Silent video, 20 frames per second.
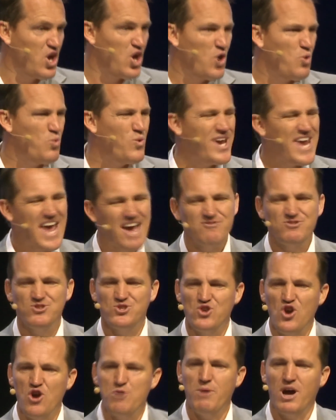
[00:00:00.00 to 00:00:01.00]
We have
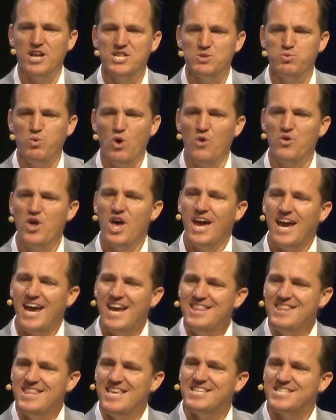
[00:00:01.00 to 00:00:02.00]
so much wealth.
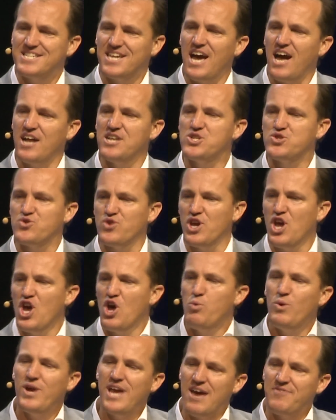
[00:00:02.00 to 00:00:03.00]
In this country,
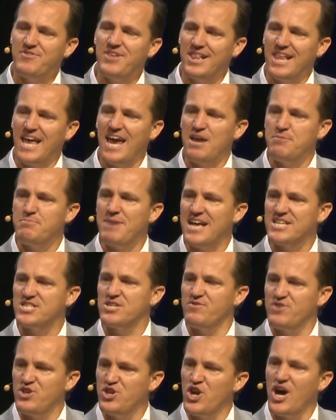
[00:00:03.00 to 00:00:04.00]
we have the land mass of
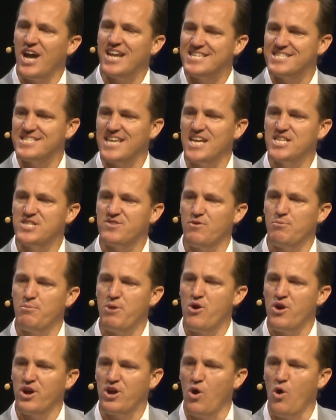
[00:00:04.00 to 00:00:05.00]
the United States of
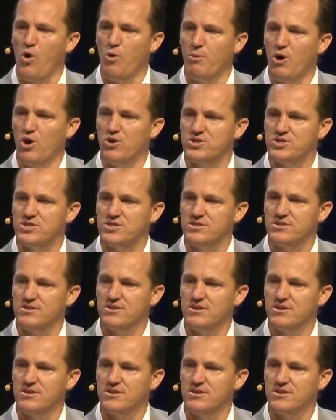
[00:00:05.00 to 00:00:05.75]
America almost.